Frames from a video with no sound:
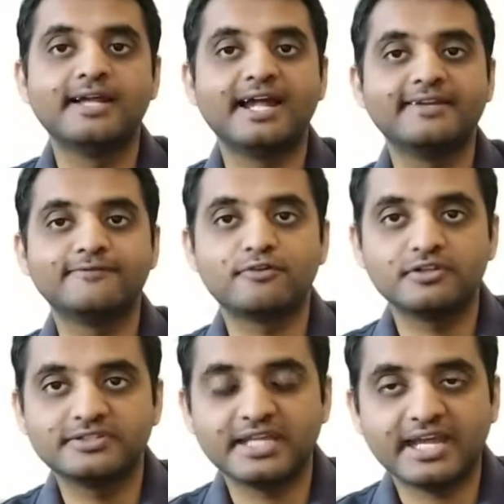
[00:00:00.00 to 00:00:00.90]
and for
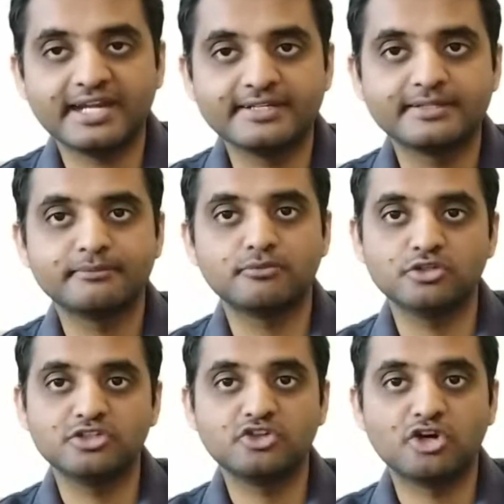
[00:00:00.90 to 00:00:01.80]
that
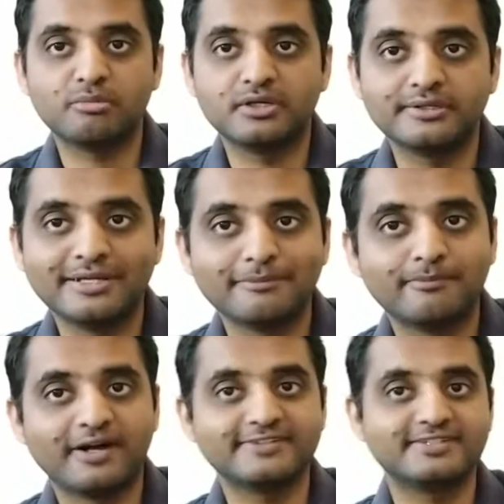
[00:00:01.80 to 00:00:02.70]
Modi government
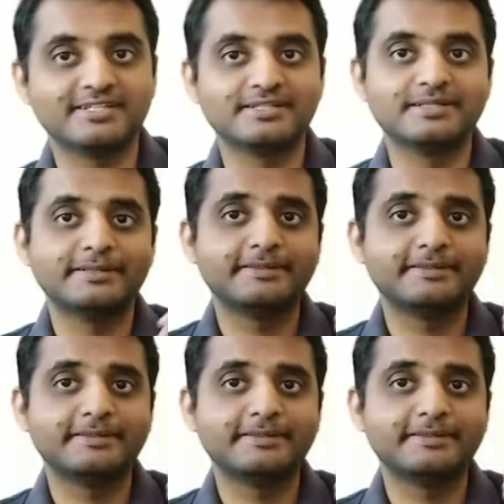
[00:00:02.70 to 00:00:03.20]
passing